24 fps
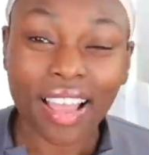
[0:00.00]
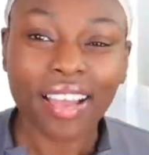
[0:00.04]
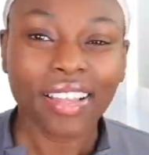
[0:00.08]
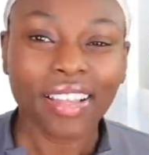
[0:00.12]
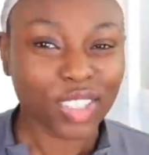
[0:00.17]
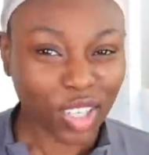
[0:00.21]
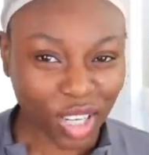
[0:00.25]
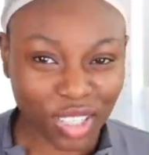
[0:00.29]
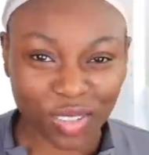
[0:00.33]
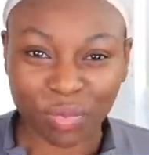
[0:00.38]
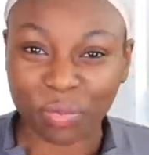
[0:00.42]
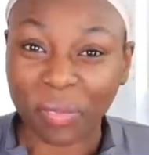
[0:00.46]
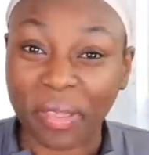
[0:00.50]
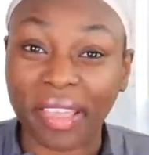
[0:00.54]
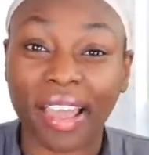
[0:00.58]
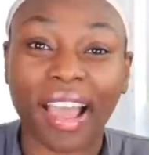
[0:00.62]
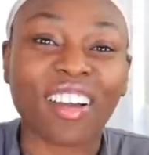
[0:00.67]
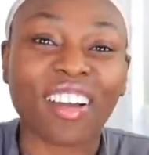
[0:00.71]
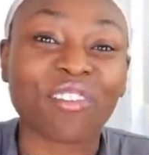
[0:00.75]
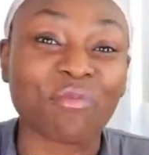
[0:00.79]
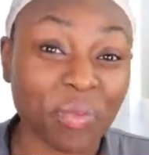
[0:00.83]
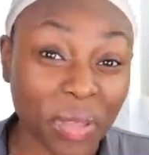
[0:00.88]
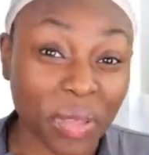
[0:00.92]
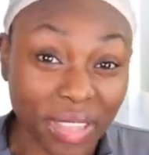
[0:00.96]
Trust me,
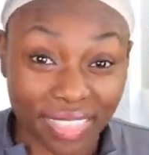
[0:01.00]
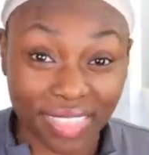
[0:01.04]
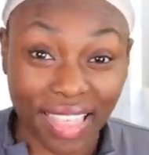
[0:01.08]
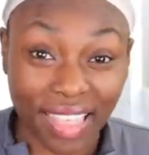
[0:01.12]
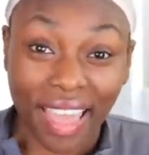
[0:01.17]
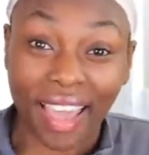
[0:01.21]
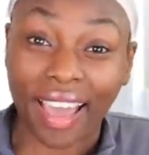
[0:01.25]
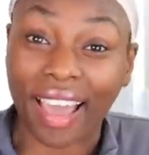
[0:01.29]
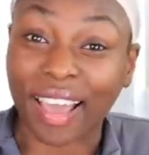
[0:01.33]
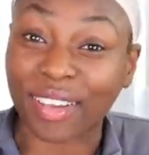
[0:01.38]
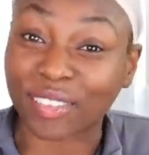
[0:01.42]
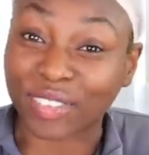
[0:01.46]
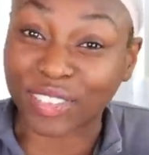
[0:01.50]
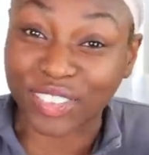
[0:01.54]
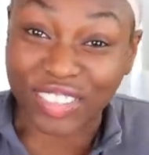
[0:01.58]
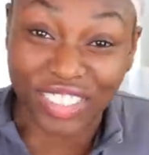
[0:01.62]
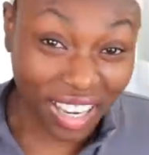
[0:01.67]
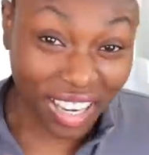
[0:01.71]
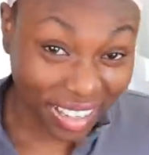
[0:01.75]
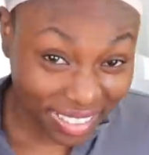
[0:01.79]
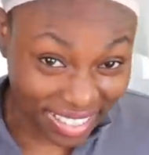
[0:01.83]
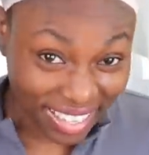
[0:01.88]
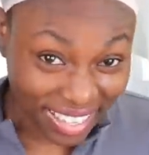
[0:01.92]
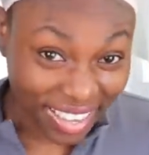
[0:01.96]
I've been there, I've
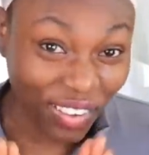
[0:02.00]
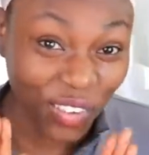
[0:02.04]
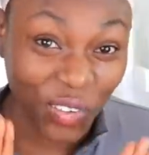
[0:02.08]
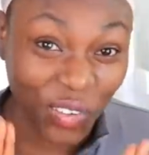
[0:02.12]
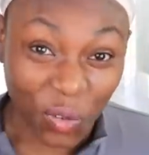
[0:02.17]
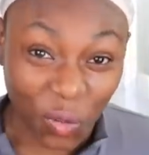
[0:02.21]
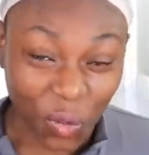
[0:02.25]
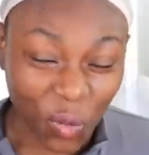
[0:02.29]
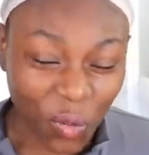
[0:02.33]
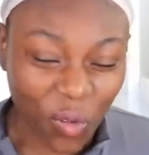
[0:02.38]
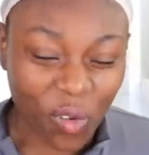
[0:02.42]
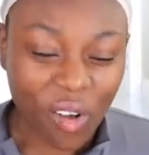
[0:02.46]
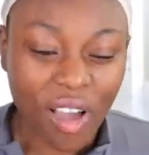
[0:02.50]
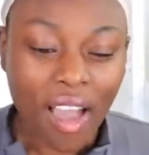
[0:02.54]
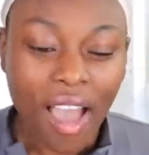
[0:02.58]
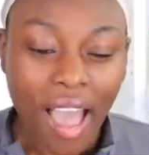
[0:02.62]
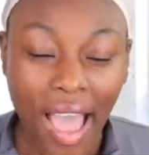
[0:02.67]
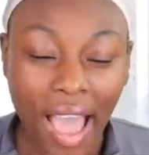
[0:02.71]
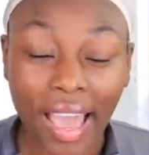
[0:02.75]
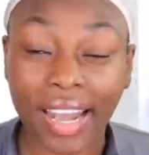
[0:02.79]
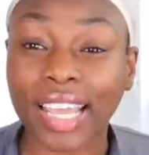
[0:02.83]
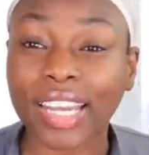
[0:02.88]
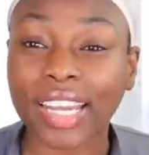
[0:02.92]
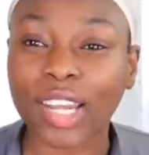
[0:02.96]
done it all.
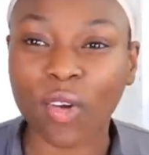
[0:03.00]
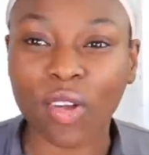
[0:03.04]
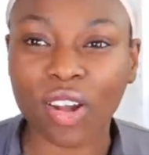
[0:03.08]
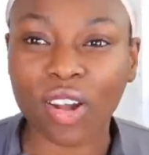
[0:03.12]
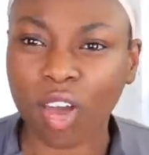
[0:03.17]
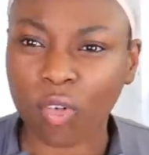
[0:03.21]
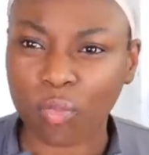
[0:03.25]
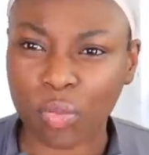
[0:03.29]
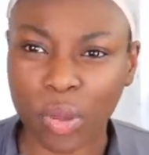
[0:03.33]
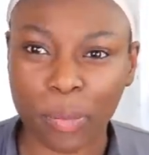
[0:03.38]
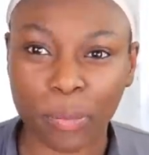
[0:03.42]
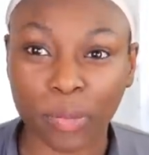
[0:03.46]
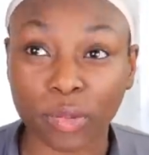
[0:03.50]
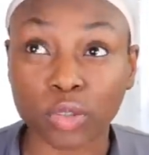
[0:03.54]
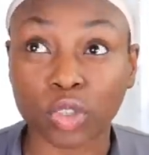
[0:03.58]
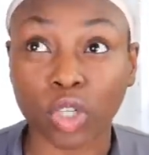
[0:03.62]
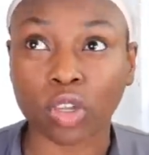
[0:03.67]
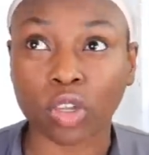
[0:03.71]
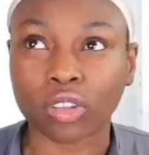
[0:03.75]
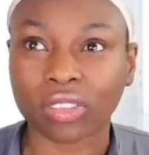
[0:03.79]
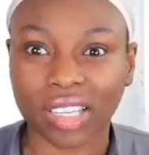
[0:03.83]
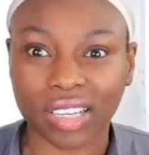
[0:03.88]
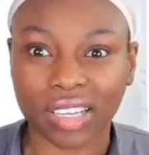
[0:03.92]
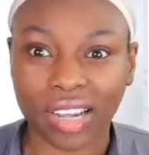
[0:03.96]
And I know a lot of people
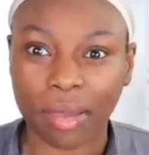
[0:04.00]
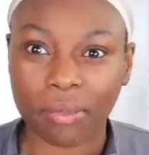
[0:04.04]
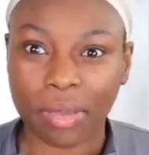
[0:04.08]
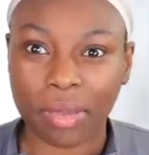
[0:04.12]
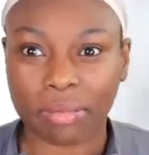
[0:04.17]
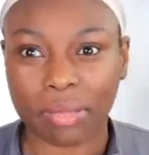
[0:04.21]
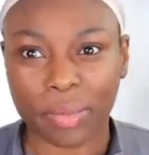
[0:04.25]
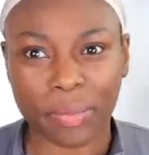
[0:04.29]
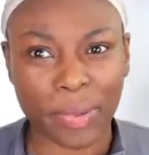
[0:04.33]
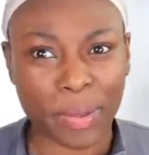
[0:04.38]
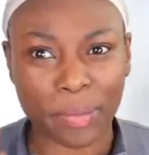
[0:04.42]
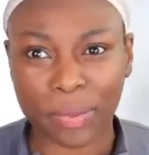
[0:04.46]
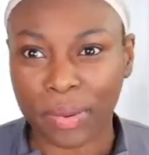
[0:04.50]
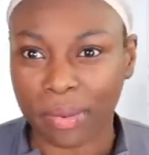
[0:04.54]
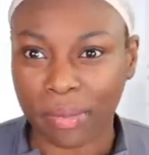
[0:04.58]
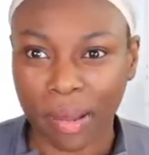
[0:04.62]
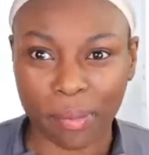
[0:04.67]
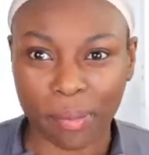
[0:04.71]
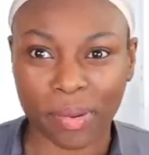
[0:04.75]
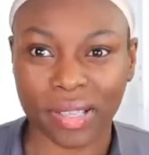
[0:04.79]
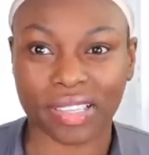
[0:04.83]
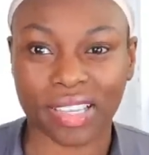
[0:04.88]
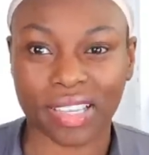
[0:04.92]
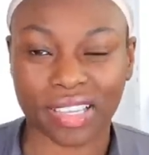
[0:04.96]
don't think that maybe people in my
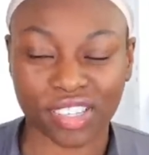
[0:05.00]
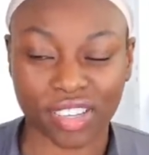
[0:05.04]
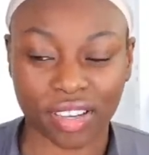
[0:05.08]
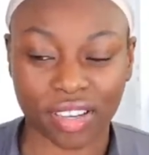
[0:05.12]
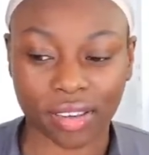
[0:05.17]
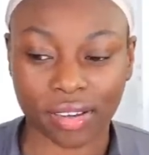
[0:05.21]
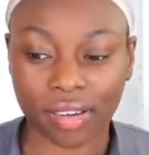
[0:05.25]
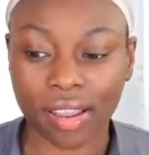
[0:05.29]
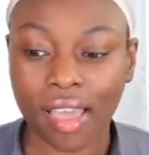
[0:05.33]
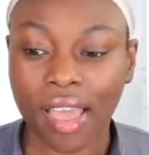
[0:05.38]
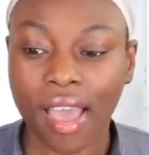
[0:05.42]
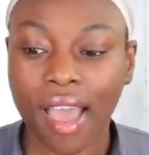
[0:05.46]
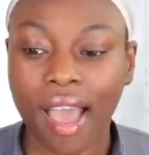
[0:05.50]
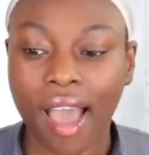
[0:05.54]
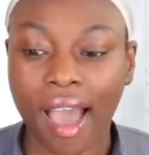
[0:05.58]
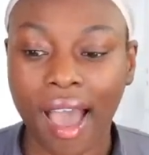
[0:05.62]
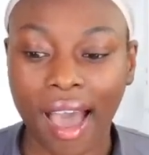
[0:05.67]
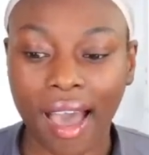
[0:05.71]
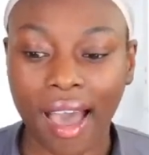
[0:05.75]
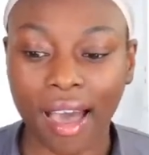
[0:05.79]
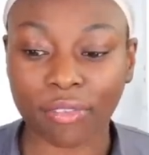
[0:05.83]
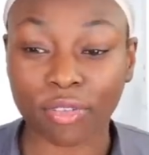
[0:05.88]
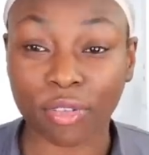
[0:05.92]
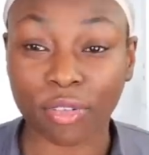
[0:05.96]
position
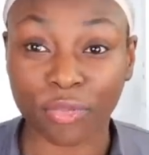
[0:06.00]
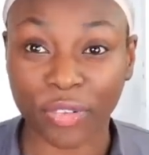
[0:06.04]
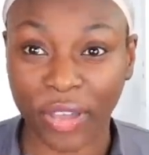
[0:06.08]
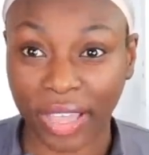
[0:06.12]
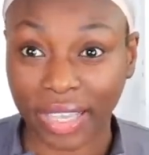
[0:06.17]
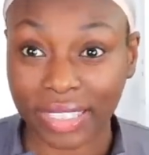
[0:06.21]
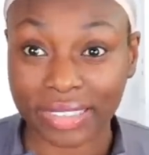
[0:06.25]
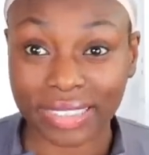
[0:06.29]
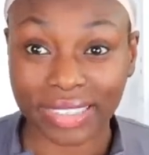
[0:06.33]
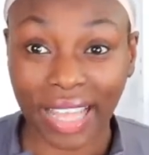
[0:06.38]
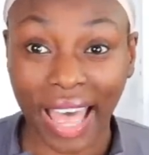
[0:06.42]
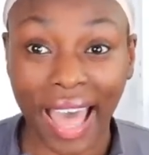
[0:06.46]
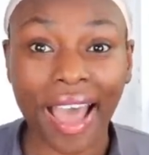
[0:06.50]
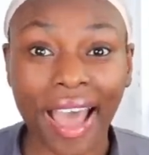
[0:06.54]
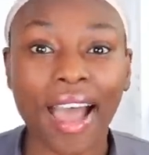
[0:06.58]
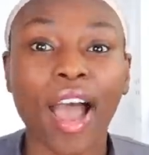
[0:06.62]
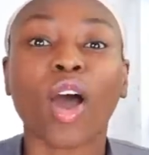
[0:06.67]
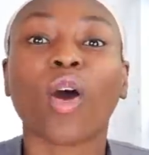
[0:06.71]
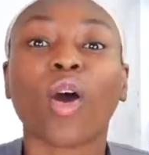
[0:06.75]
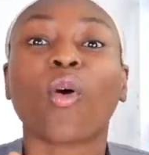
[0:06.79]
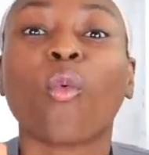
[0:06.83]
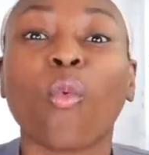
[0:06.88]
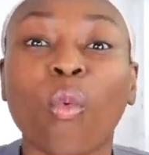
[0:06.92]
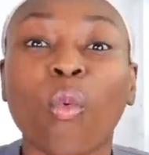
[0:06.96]
have faced that.
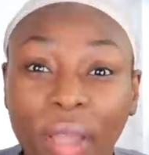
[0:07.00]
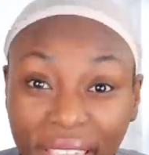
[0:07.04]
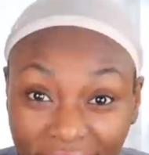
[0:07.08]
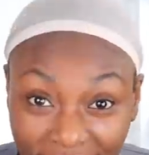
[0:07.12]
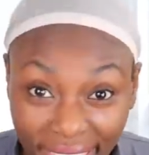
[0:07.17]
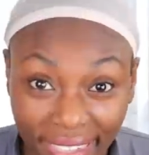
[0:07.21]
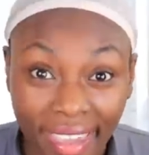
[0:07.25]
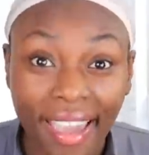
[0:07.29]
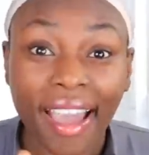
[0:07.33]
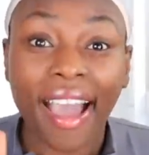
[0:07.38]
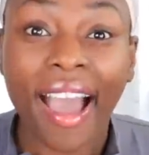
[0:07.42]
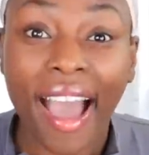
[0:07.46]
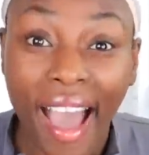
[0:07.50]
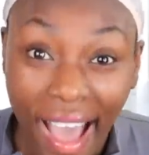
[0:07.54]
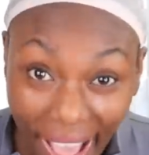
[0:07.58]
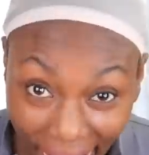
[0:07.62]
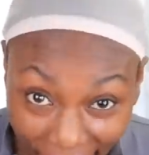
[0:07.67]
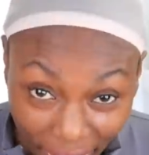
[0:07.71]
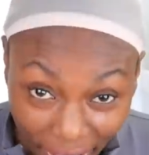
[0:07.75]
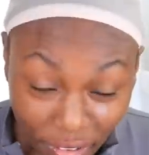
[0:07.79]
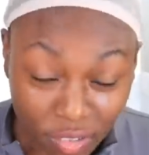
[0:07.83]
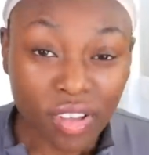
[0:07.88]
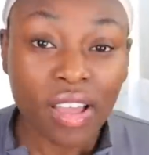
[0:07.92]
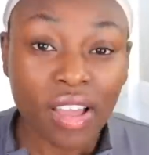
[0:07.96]
We
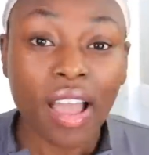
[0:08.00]
have.